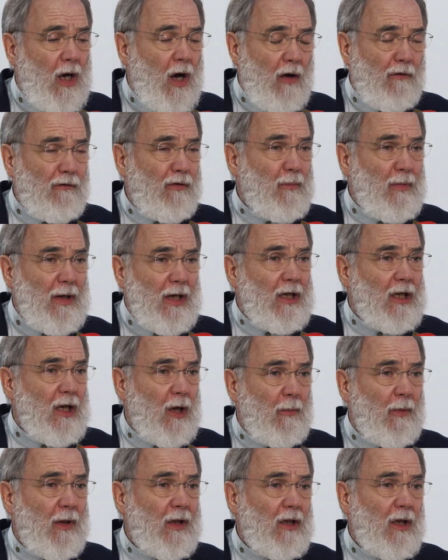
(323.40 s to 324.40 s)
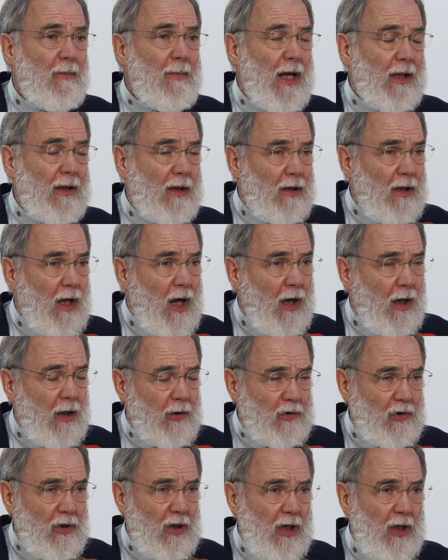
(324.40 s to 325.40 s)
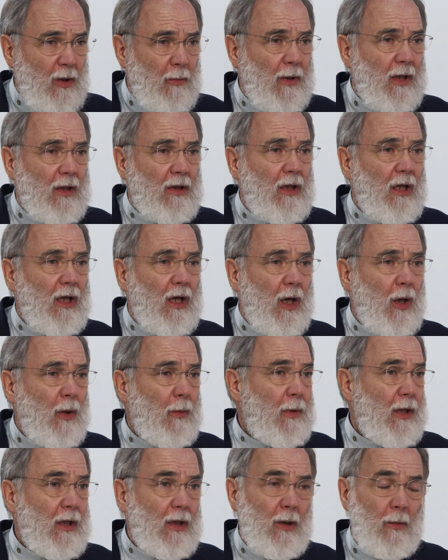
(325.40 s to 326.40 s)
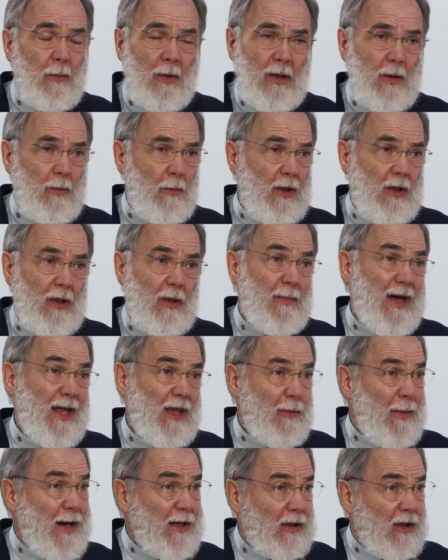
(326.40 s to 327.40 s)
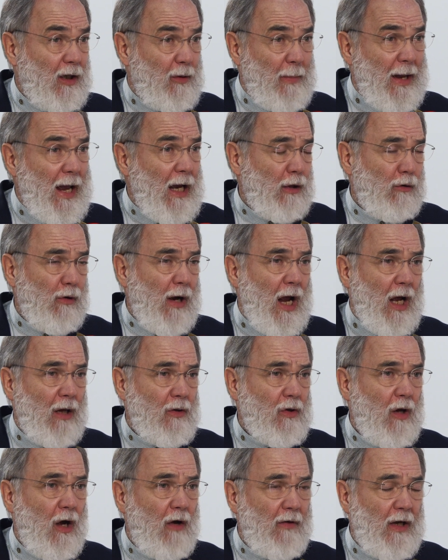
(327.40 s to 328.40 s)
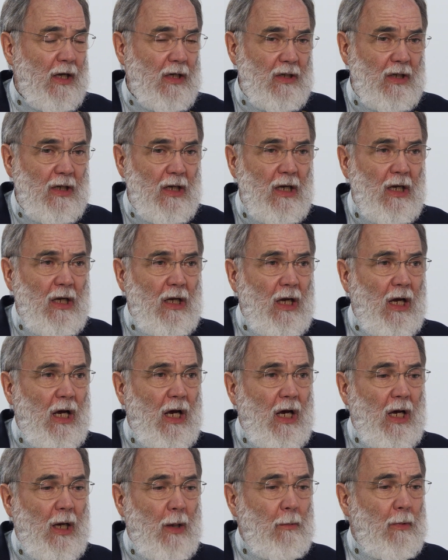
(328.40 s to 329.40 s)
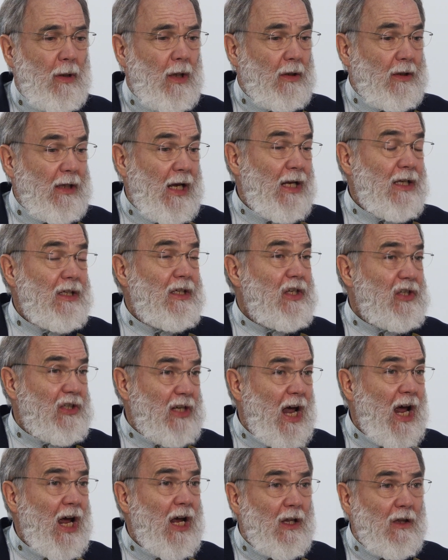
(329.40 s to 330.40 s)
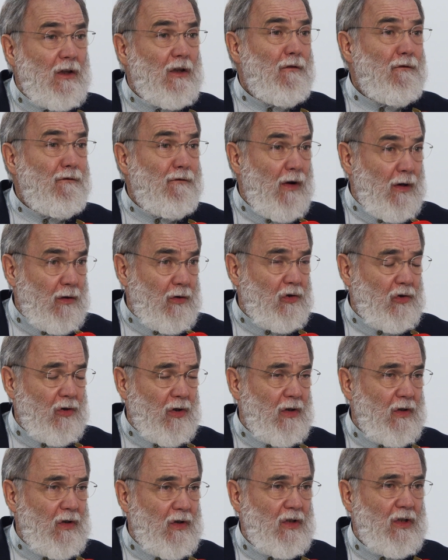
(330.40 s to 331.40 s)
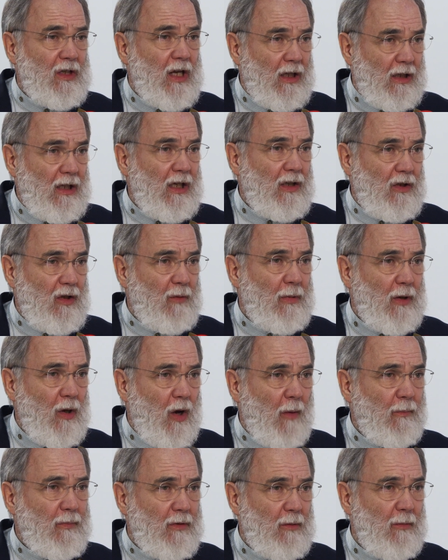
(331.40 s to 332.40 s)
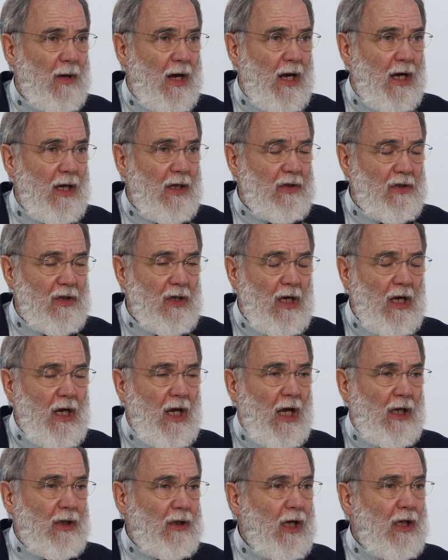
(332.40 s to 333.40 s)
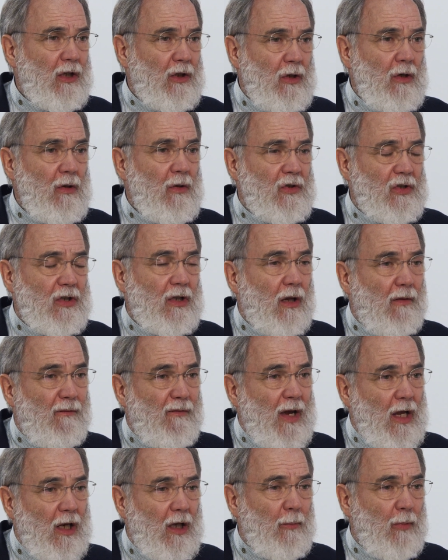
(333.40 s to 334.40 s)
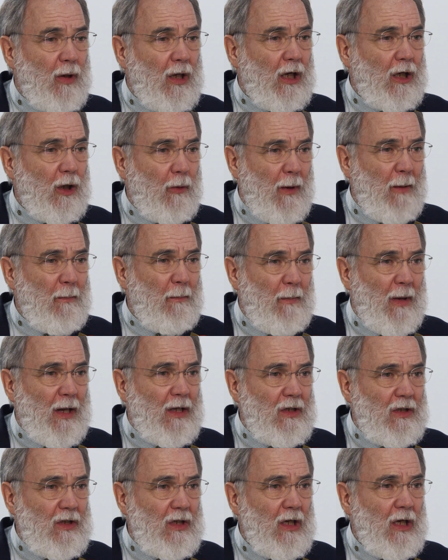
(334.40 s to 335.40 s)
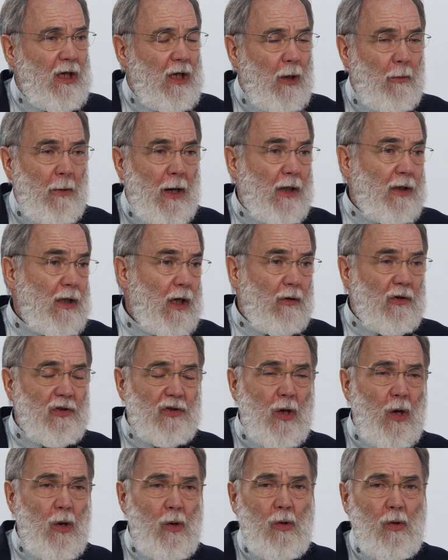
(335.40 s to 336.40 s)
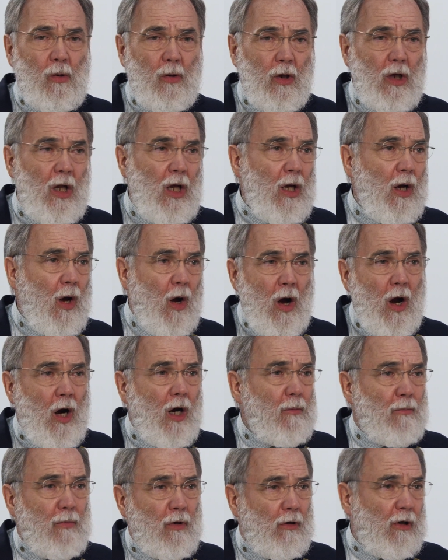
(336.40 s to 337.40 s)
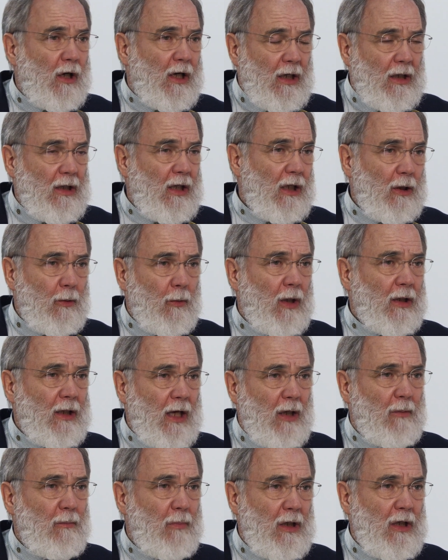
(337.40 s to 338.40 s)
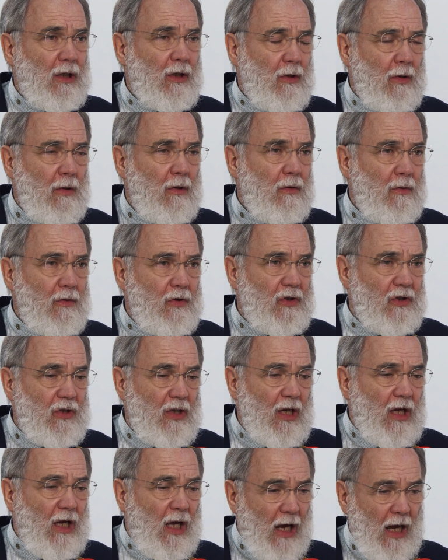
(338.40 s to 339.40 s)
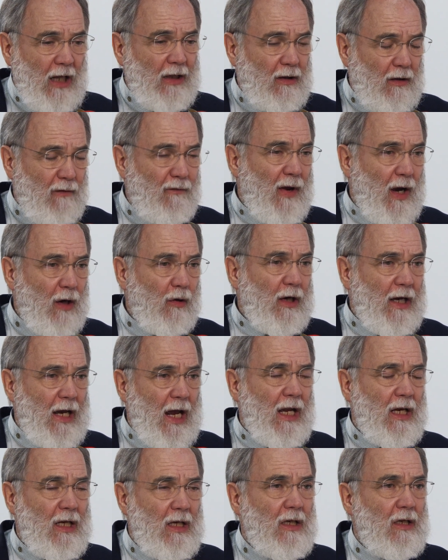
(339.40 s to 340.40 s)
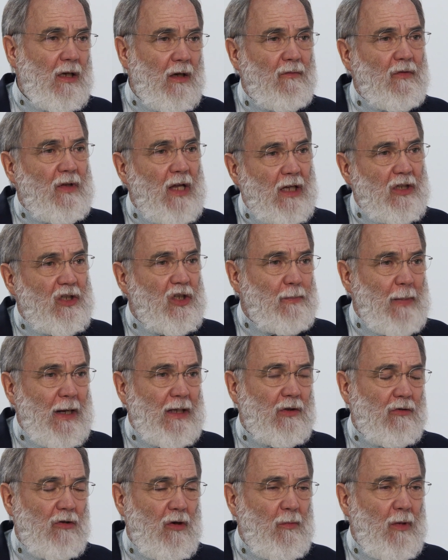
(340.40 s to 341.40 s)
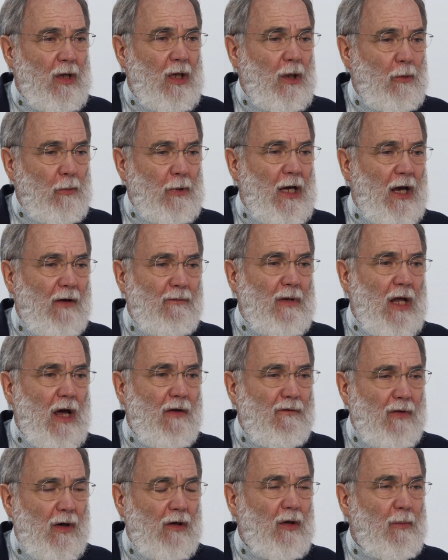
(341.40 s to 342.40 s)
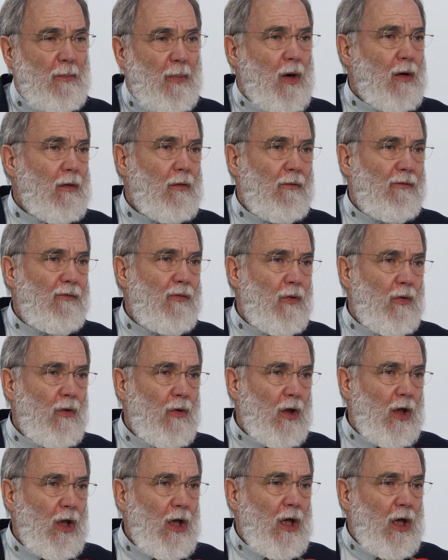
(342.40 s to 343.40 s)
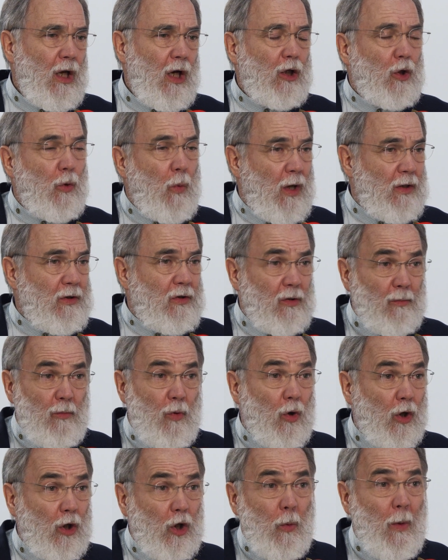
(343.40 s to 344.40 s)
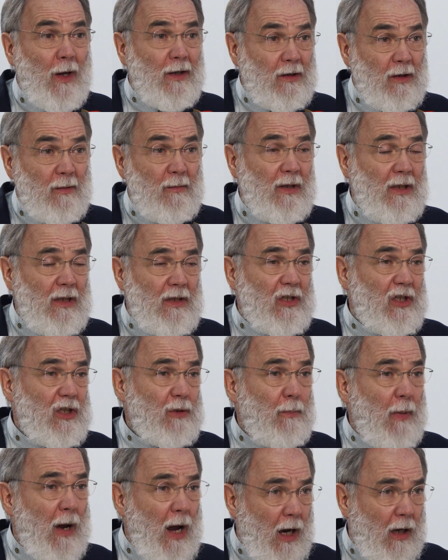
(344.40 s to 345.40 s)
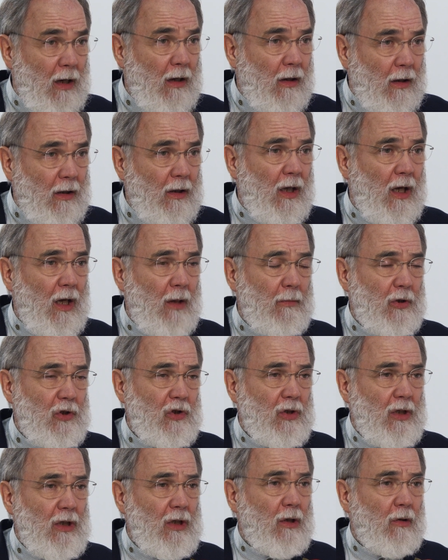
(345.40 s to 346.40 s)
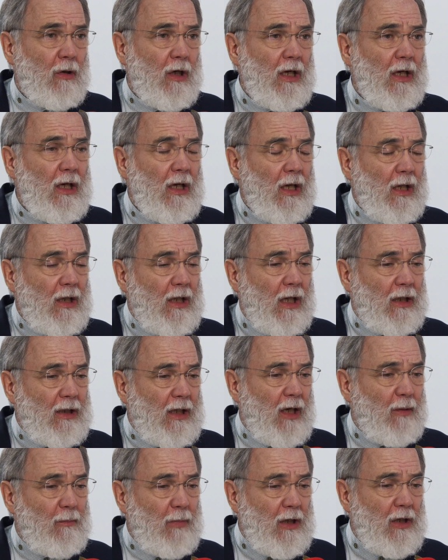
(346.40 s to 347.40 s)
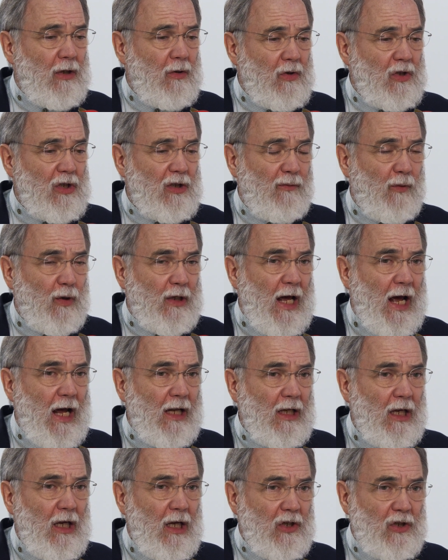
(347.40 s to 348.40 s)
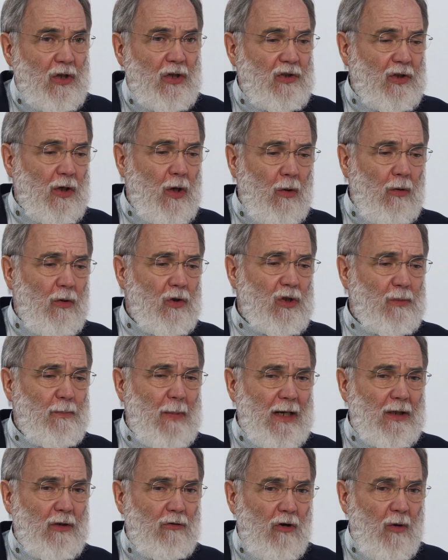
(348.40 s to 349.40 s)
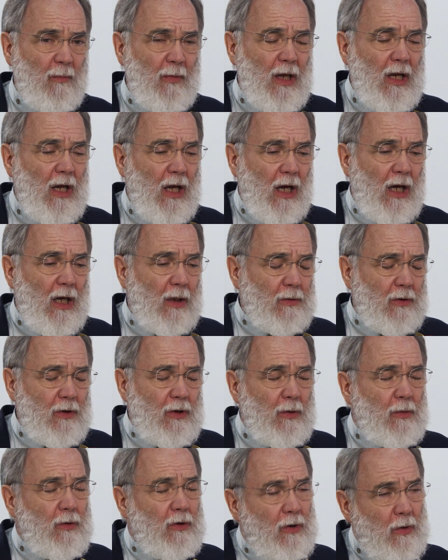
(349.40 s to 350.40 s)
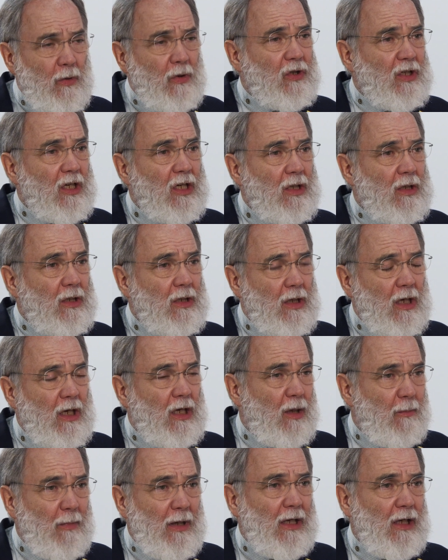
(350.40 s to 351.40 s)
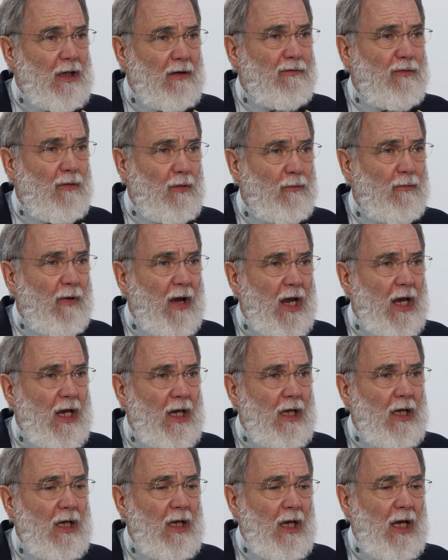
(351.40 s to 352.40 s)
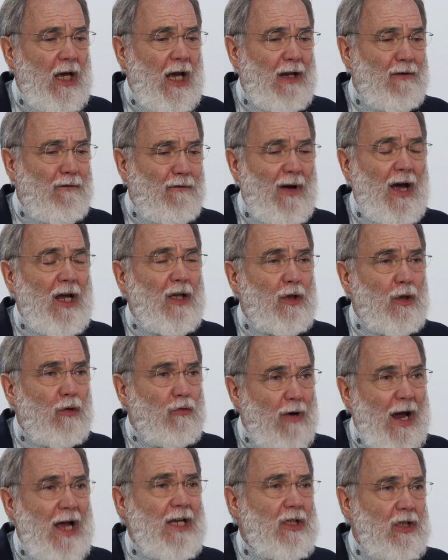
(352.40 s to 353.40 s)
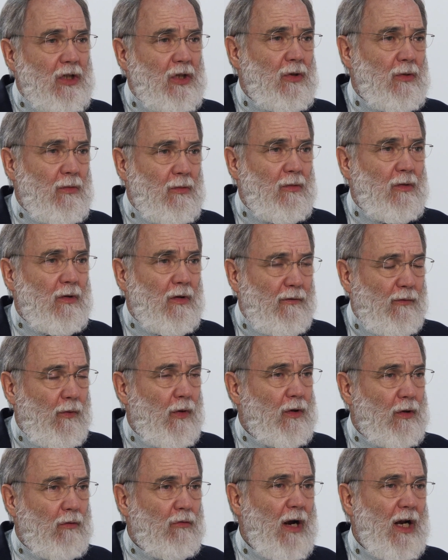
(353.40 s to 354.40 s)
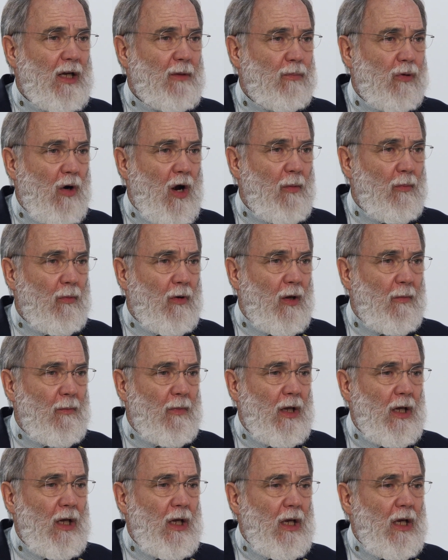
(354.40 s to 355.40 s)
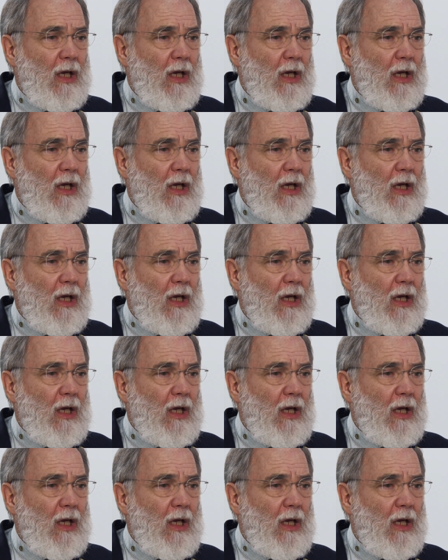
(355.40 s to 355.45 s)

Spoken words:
are familiar with the methodology, with the mathematical background of it, can design the functions that need to be optimized, and can use the available equipment where there is a whole armory that one can be used. At the very end of that spectrum, we have now very powerful quantum or quantum-inspired machinery that can be used for that. So it's a whole spectrum to use it in a meaningful way and find the right tool for the right problem